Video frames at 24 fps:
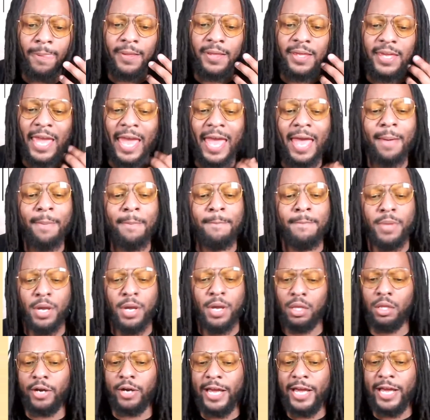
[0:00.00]
Cam
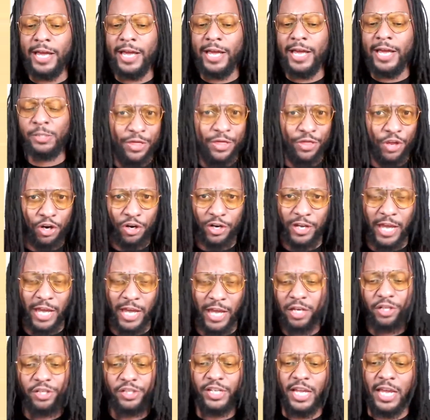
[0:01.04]
Miller has played
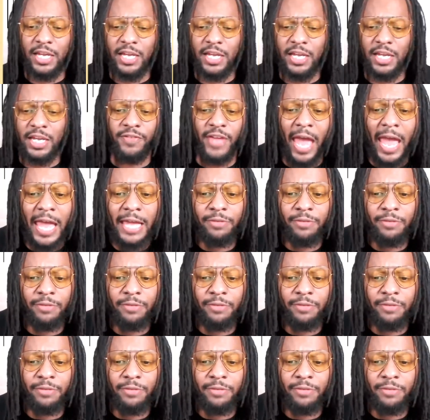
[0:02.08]
38 consecutive